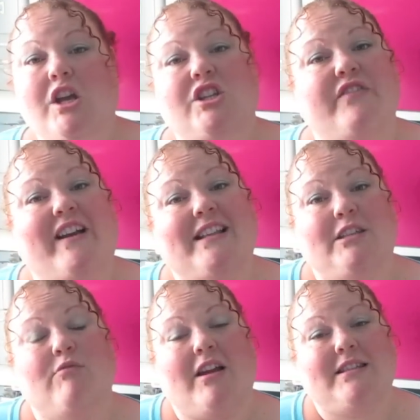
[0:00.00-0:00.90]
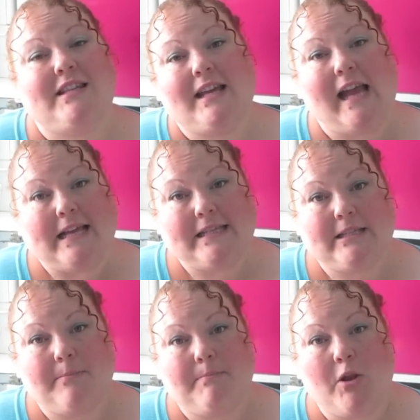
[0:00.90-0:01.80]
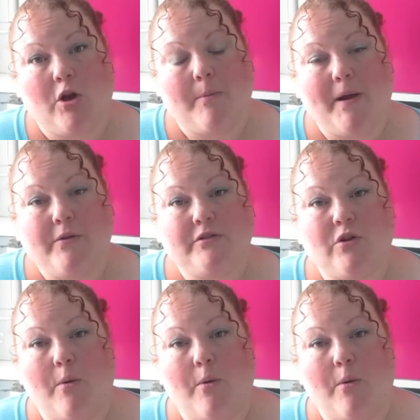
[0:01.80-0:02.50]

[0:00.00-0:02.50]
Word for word: do you fancy writing a guest blog post